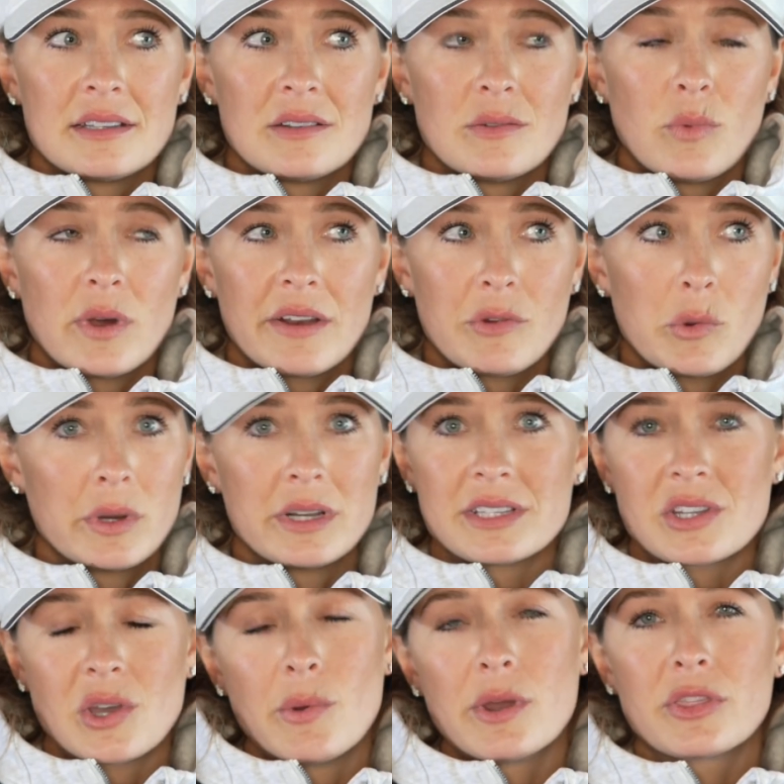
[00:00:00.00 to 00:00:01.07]
what everyone
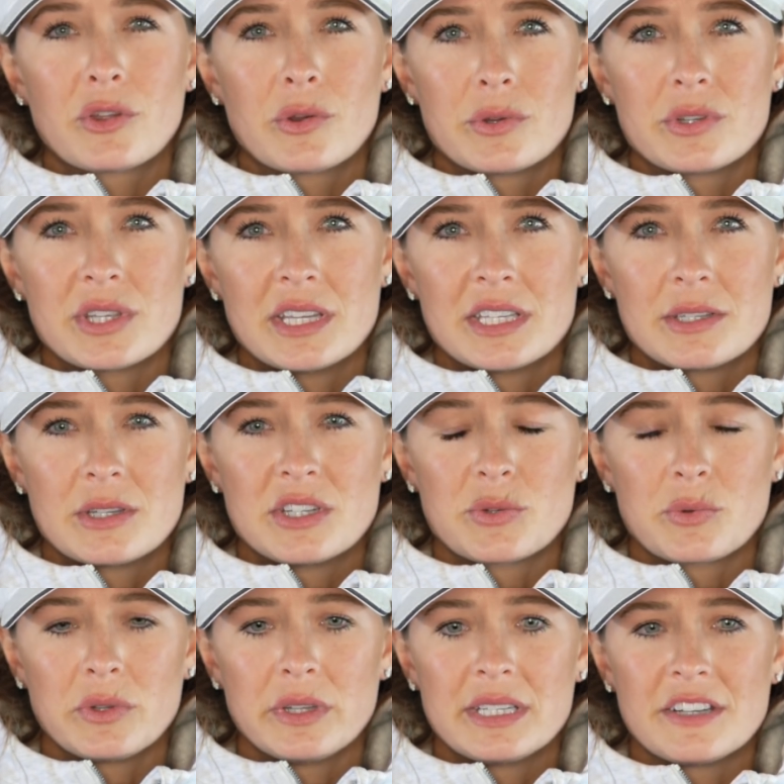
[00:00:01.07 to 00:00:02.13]
is going through is
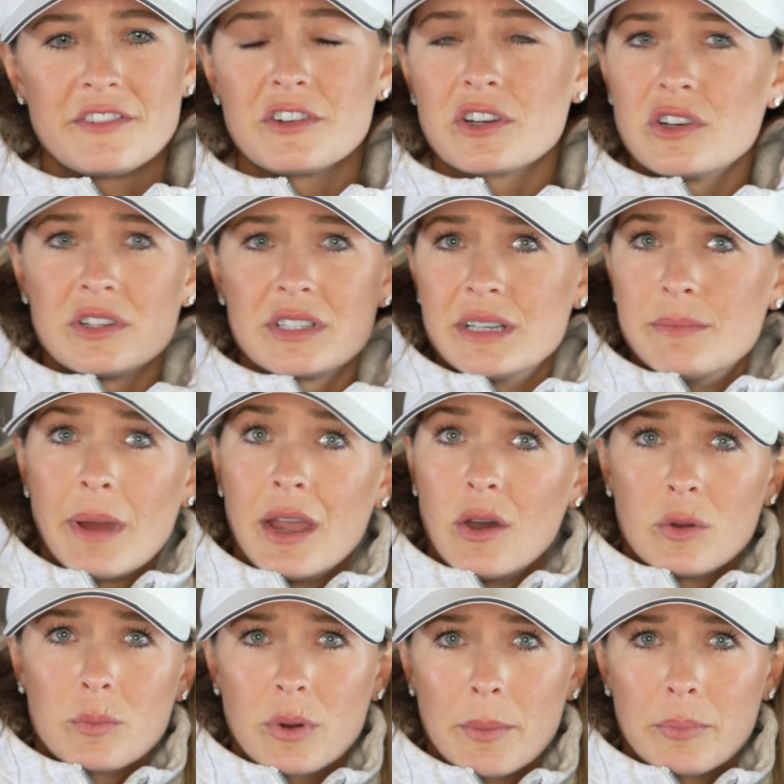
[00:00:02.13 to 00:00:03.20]
really difficult in my
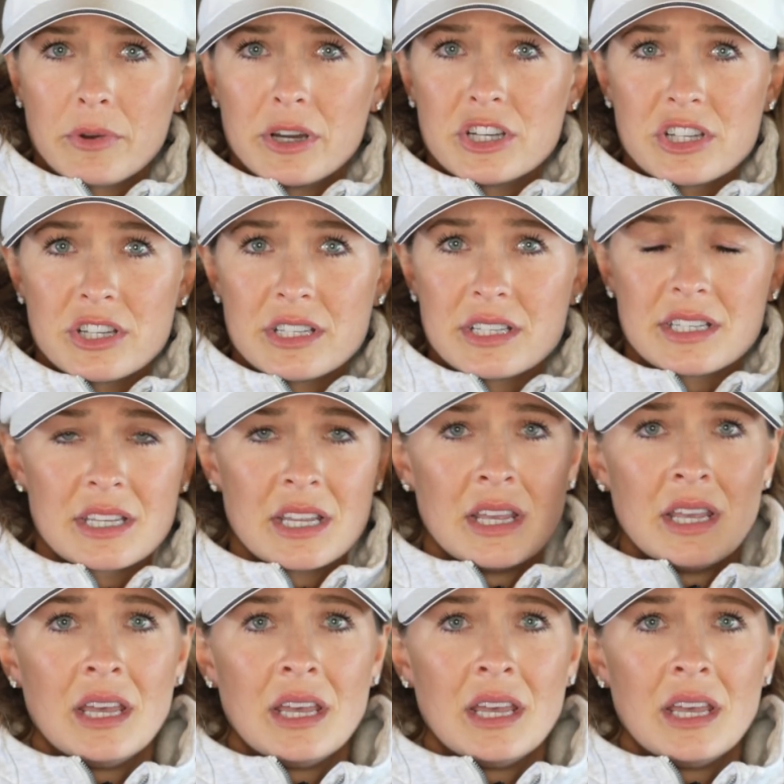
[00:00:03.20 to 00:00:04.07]
own preparations,